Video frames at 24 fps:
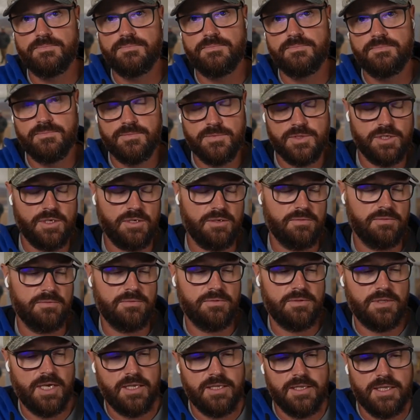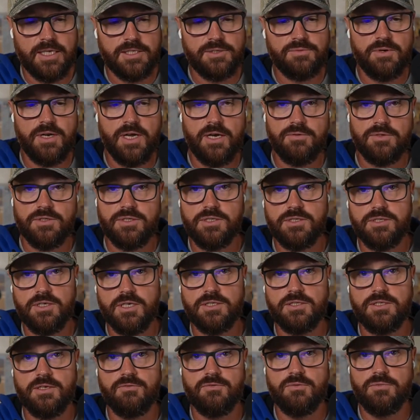So that, that's what I would suggest to
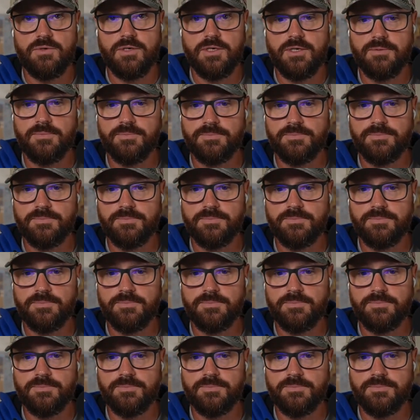everybody.